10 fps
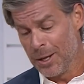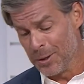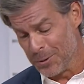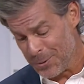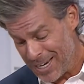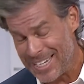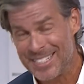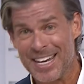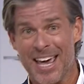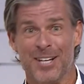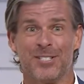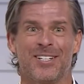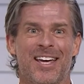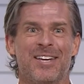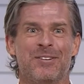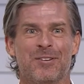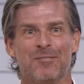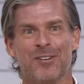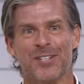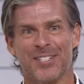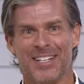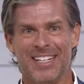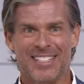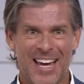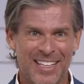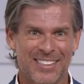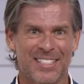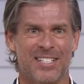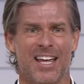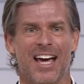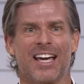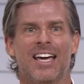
Louisiana State University, Texas Tech,